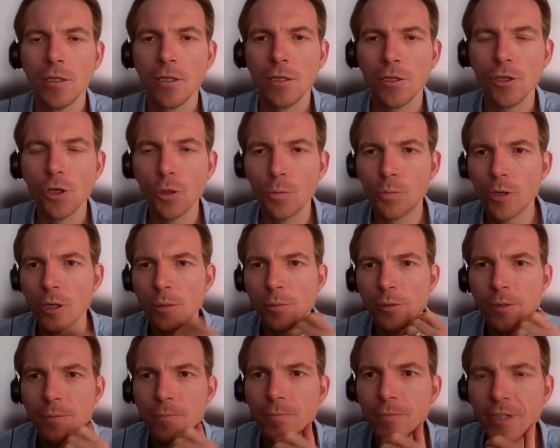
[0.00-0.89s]
No
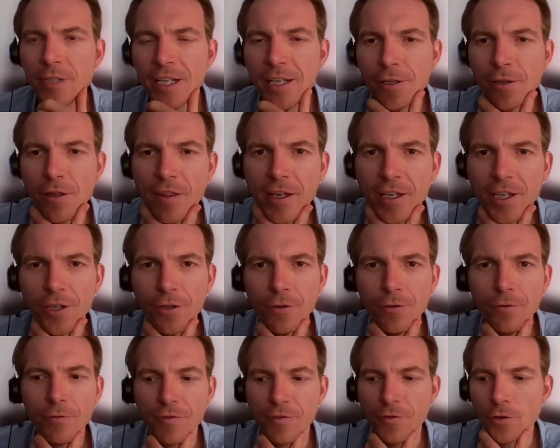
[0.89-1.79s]
problem, Neil. Thank
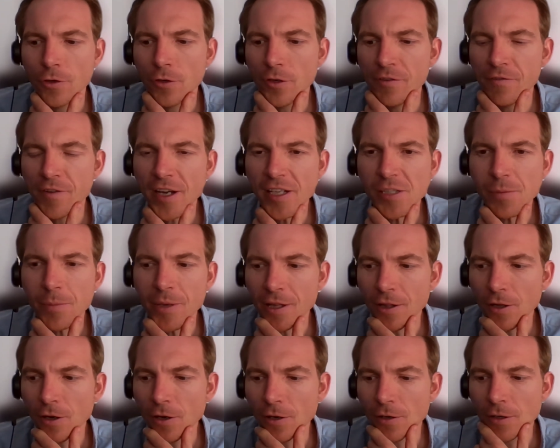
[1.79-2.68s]
you for inviting me
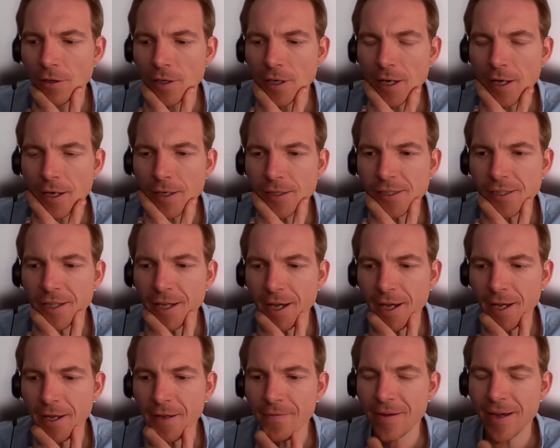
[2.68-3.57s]
along
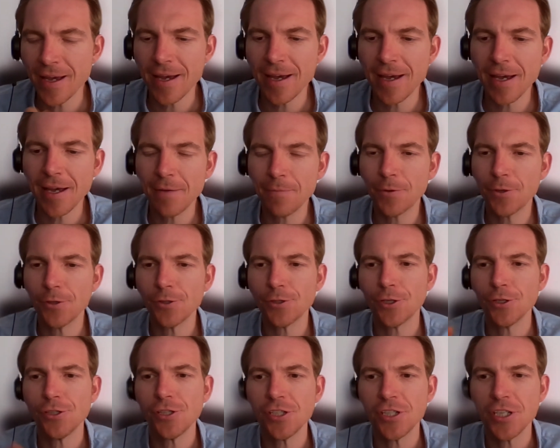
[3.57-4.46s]
today. Good
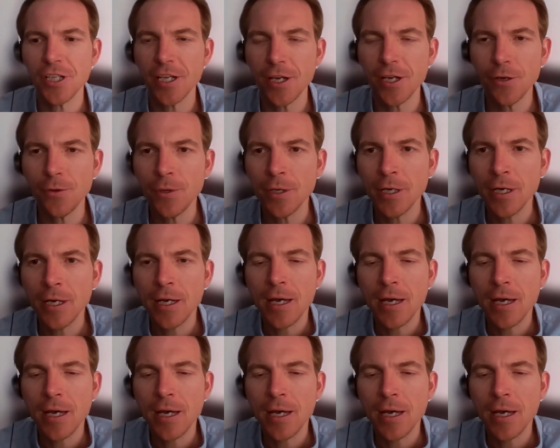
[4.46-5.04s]
to see you.